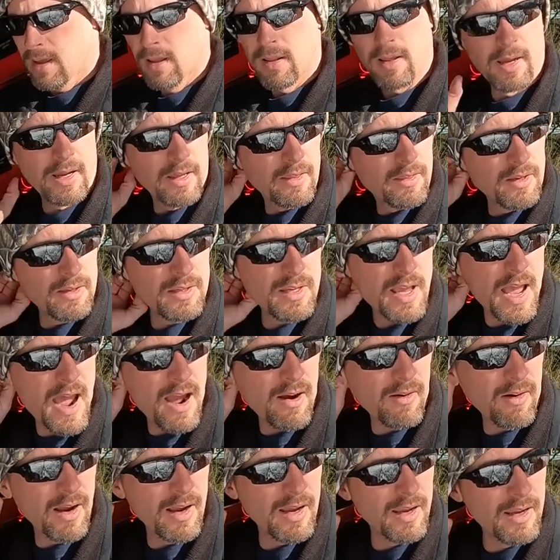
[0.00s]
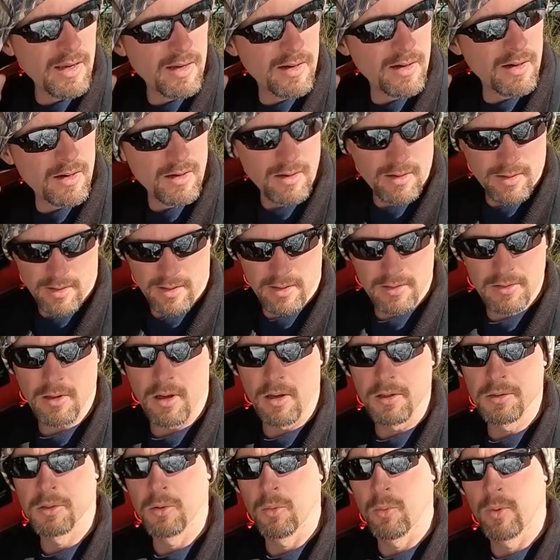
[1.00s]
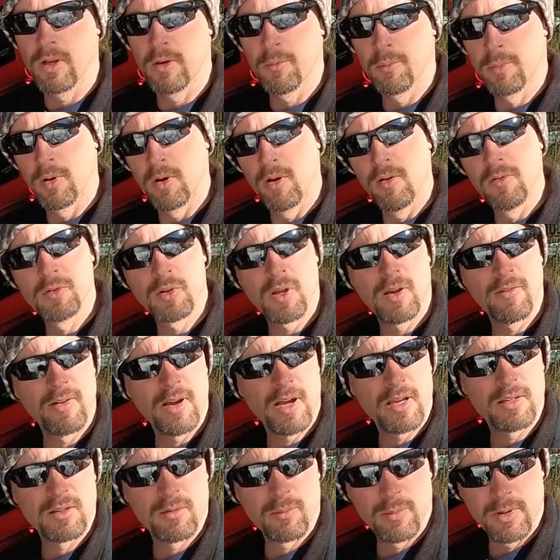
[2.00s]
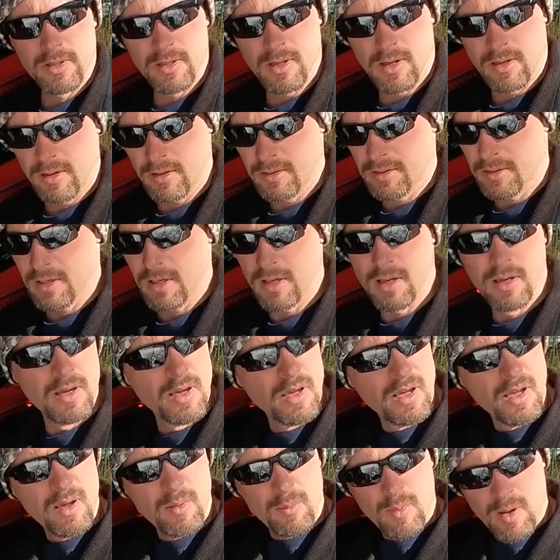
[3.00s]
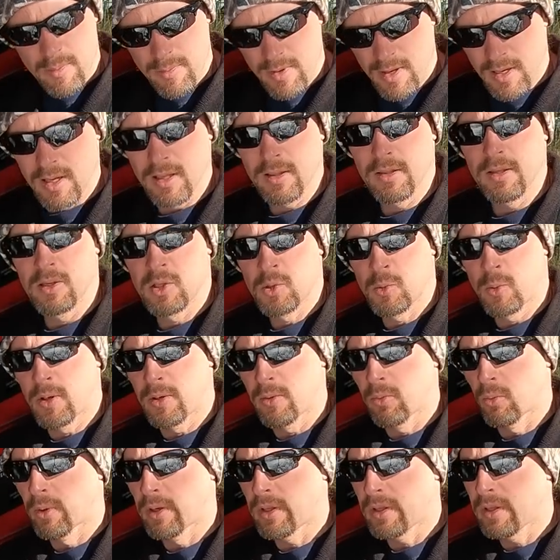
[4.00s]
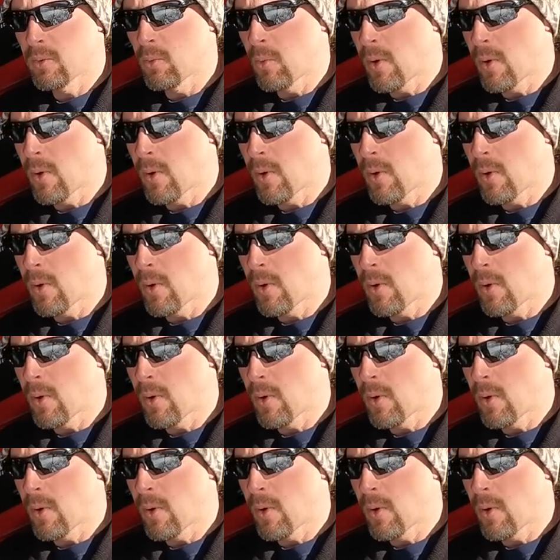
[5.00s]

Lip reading: like this hat right here is also windproof, so I've got some redundancy. Maybe you get this one really